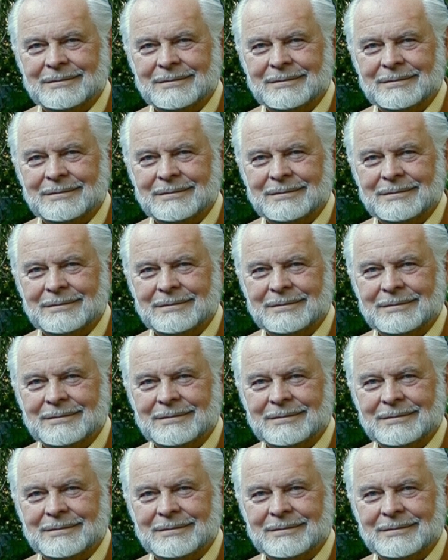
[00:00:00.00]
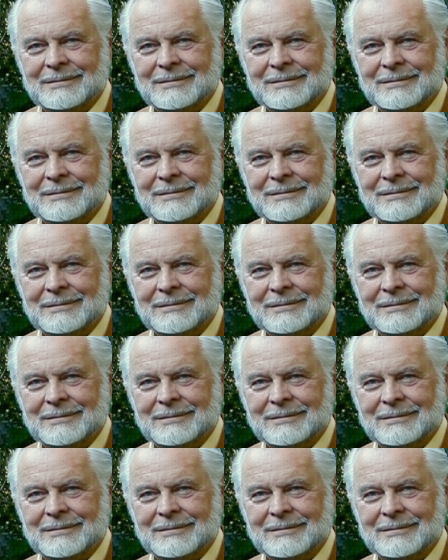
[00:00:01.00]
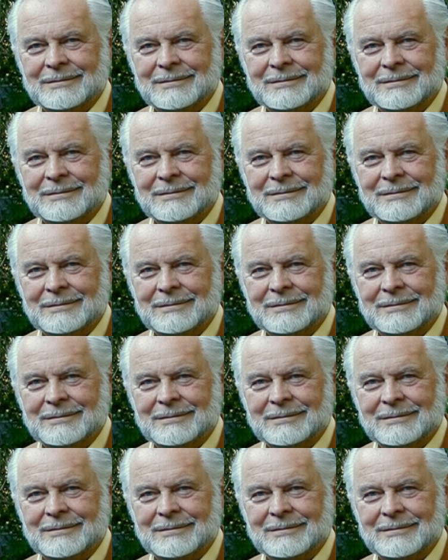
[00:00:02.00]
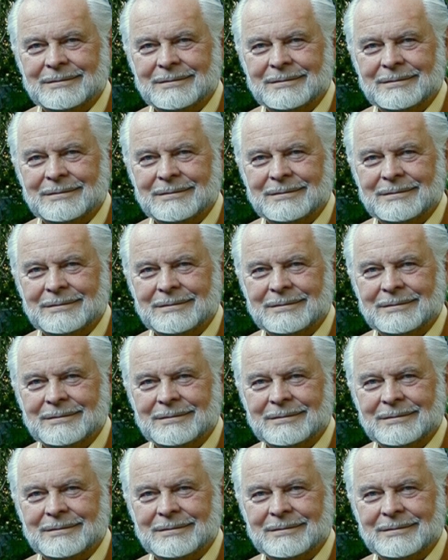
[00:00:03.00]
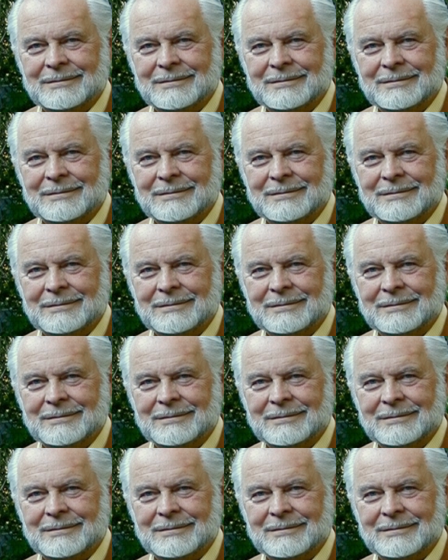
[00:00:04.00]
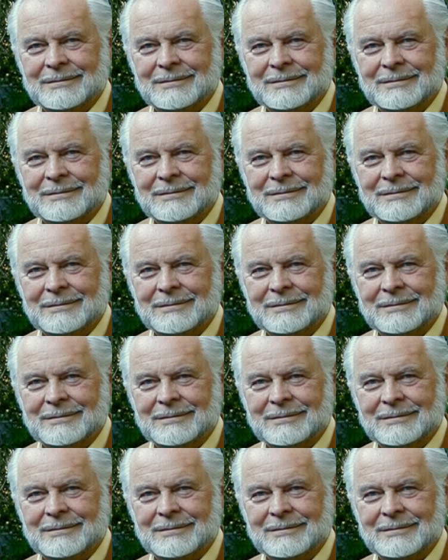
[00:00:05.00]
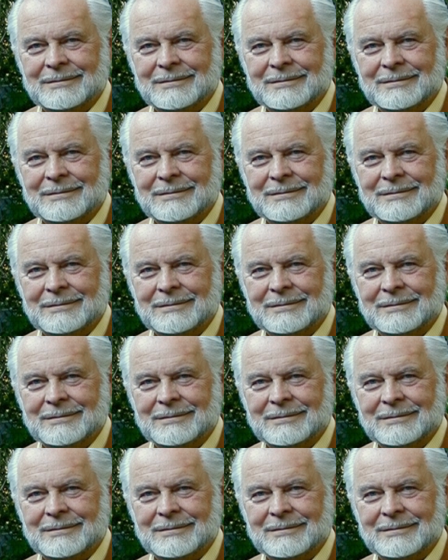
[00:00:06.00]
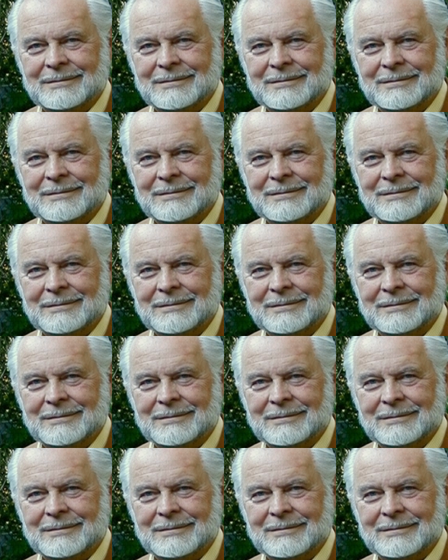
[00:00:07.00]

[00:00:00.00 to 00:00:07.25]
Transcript: This is a still picture; no speech is visible.